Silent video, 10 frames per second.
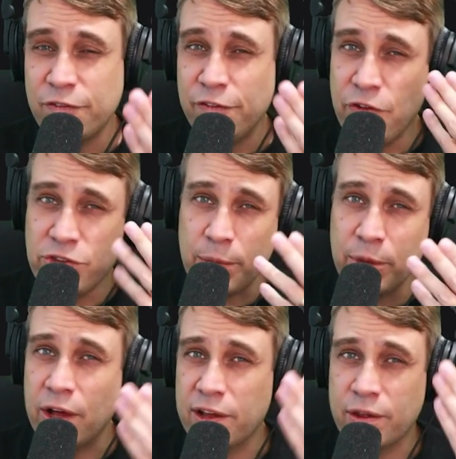If you've used
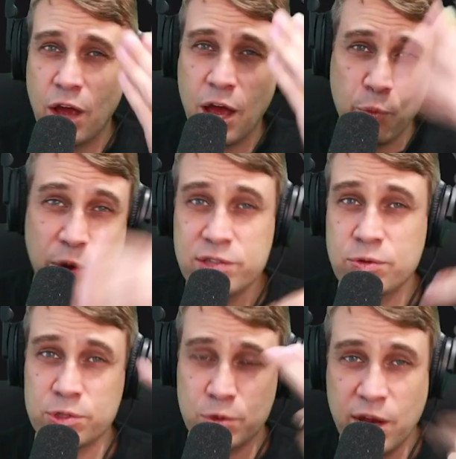something like Wix or
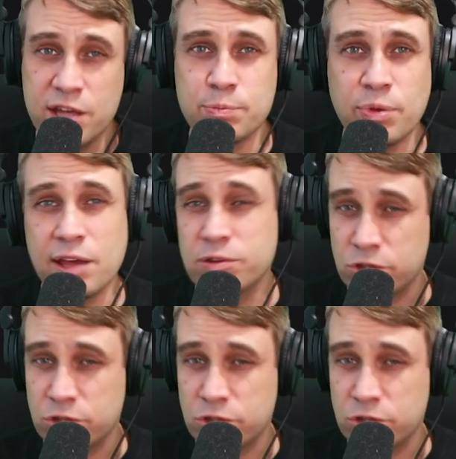Squarespace